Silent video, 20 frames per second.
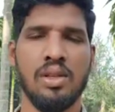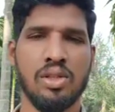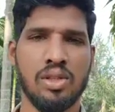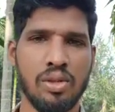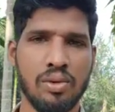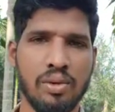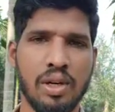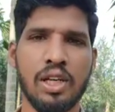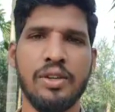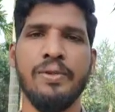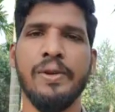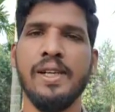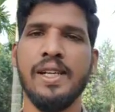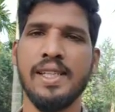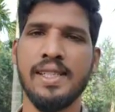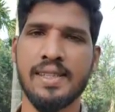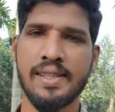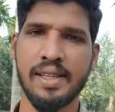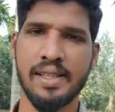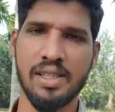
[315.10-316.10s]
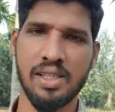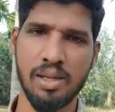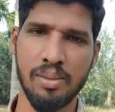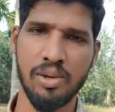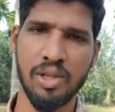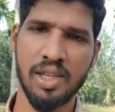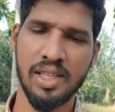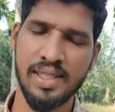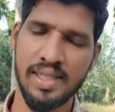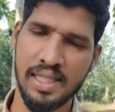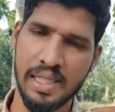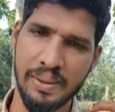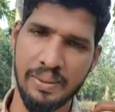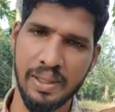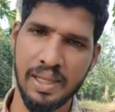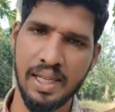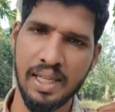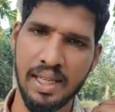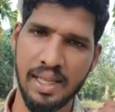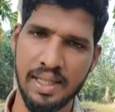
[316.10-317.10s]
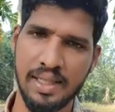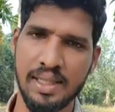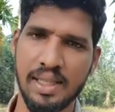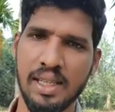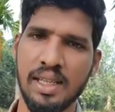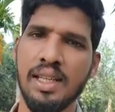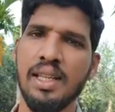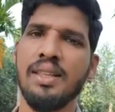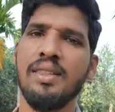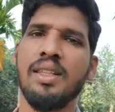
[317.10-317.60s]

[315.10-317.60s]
So what we discussed about in savanna region,